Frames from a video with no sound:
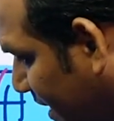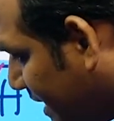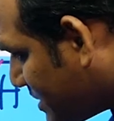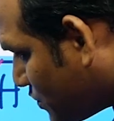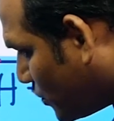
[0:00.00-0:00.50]

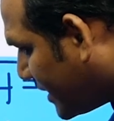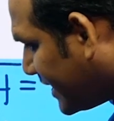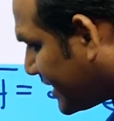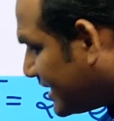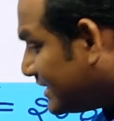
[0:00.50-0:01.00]
field is
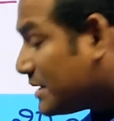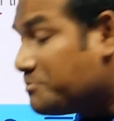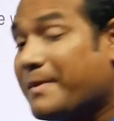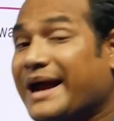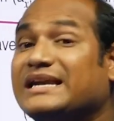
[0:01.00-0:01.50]
oriented in the
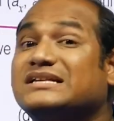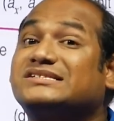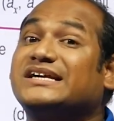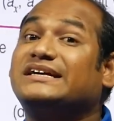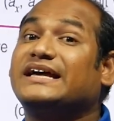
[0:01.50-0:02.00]
minus
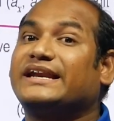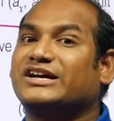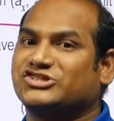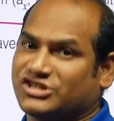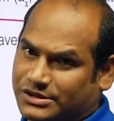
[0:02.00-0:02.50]
z
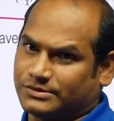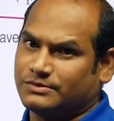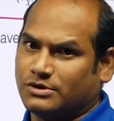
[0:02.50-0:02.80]
direction.